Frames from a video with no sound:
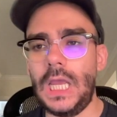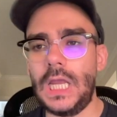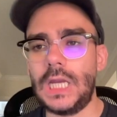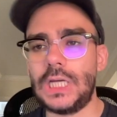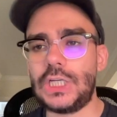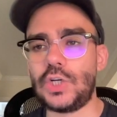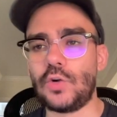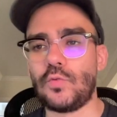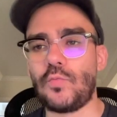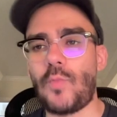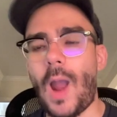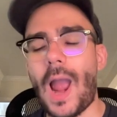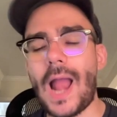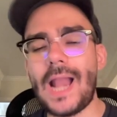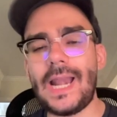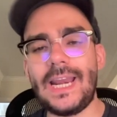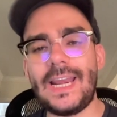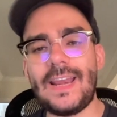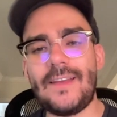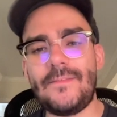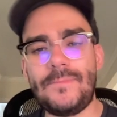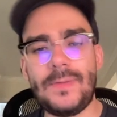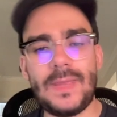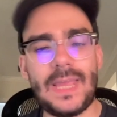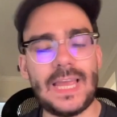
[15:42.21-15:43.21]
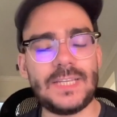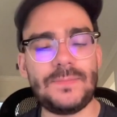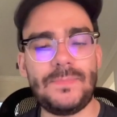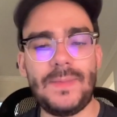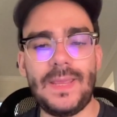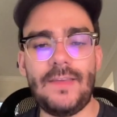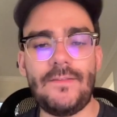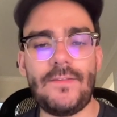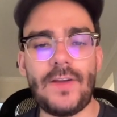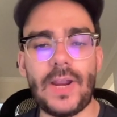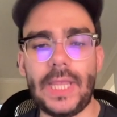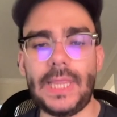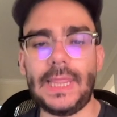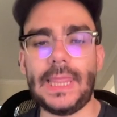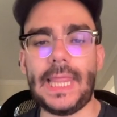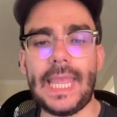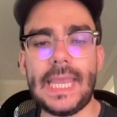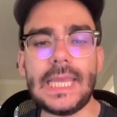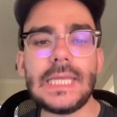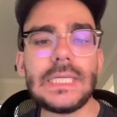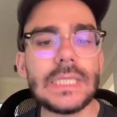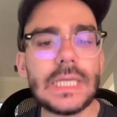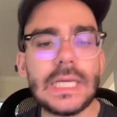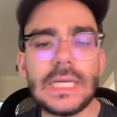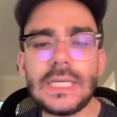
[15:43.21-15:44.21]
derided as being very
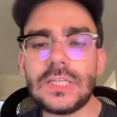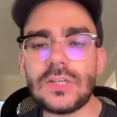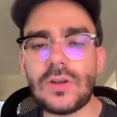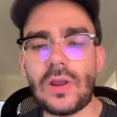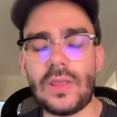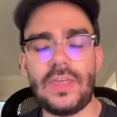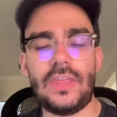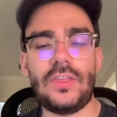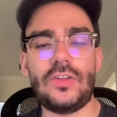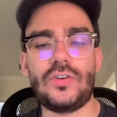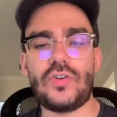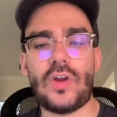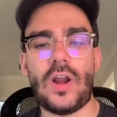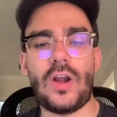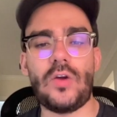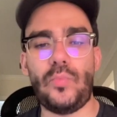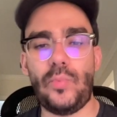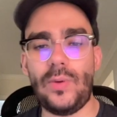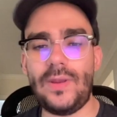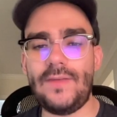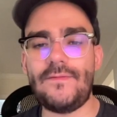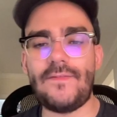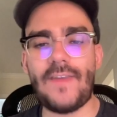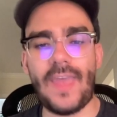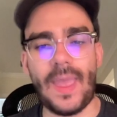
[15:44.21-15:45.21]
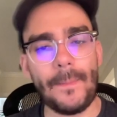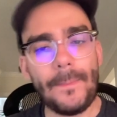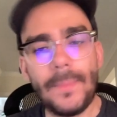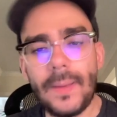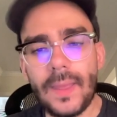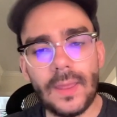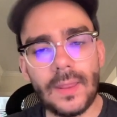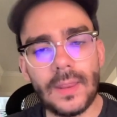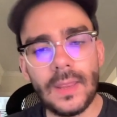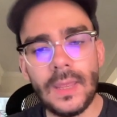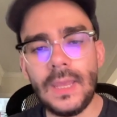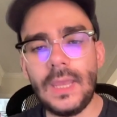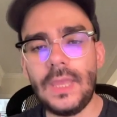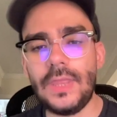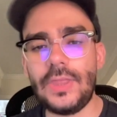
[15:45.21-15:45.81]
lazy, so I think they're trying to revamp it.